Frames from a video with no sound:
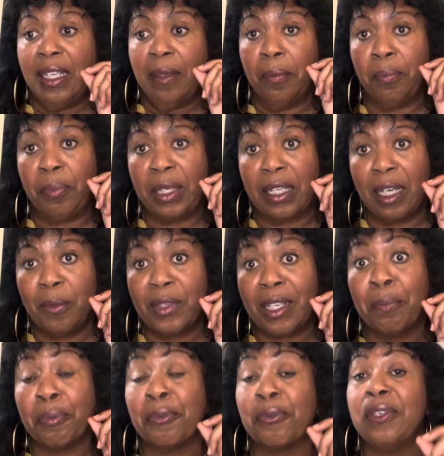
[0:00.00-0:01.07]
becomes
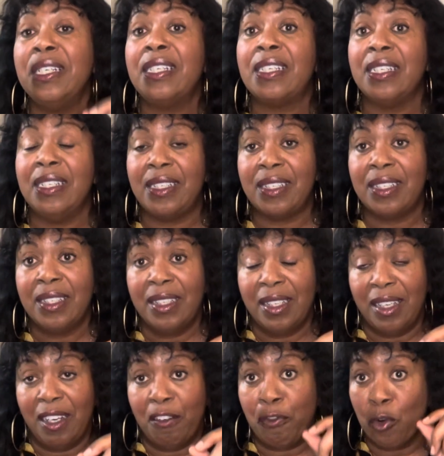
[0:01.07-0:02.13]
imprisoned
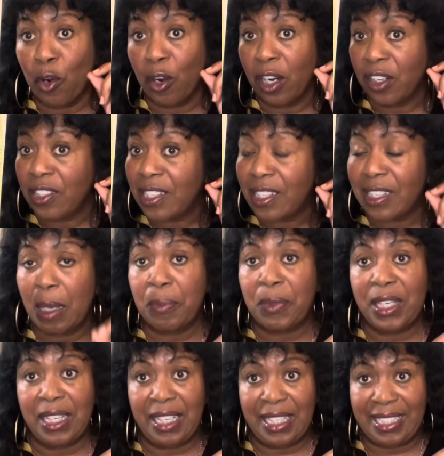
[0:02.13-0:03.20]
for
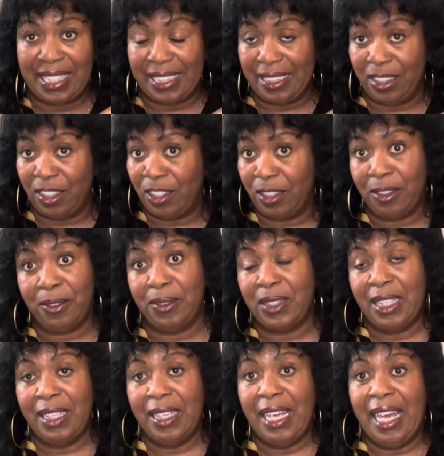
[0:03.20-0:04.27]
something he didn't do.
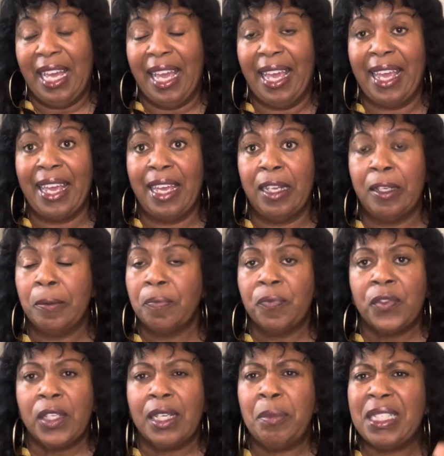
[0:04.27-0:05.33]
And
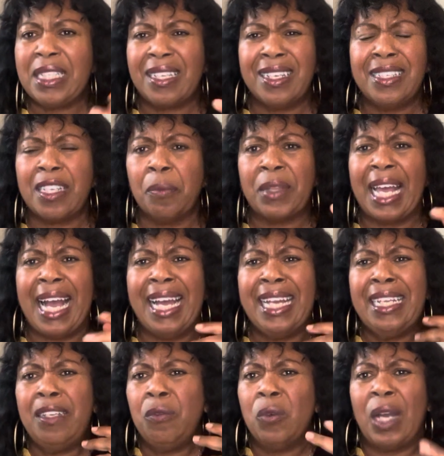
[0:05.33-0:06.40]
let me tell you something.
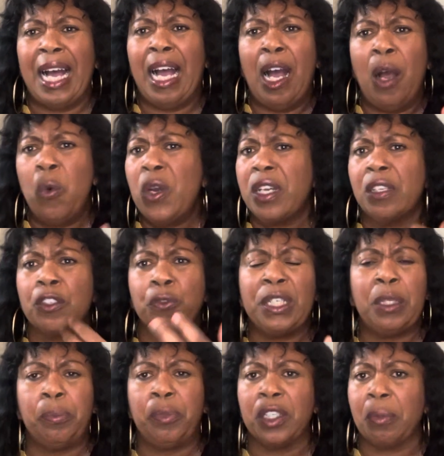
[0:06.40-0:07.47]
I wanted to read
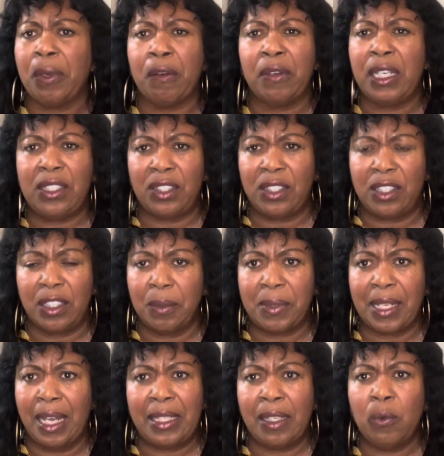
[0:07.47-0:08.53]
a book about relationships.
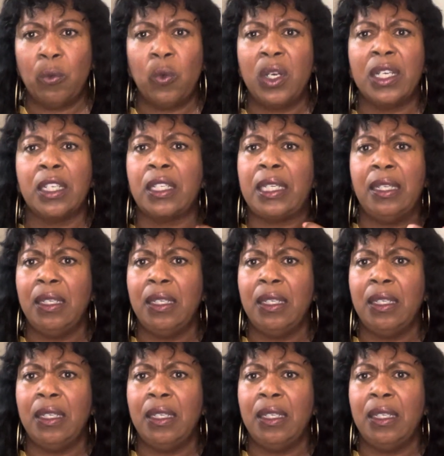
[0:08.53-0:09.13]
I didn't want